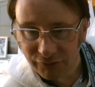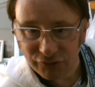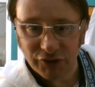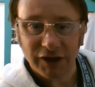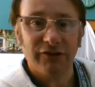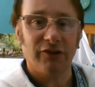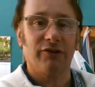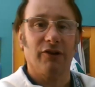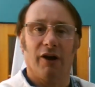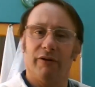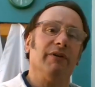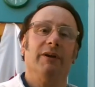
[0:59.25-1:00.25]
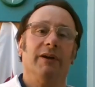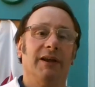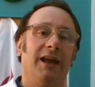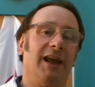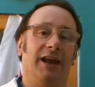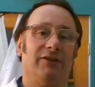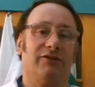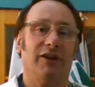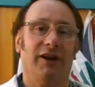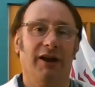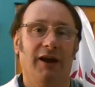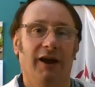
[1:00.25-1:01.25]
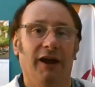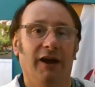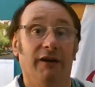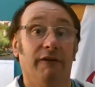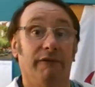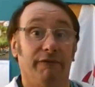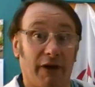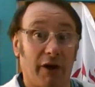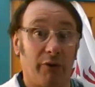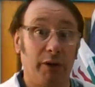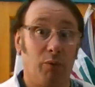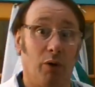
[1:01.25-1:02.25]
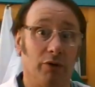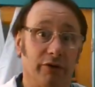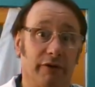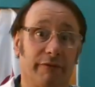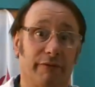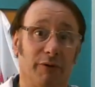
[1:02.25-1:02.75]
Jesus' love is very wonderful.